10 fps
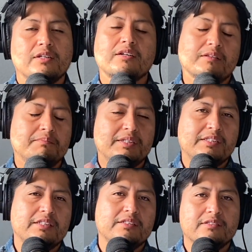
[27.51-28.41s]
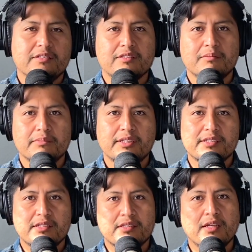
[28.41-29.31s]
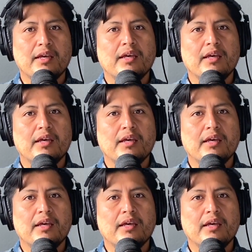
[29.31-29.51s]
They call them BTs in some places.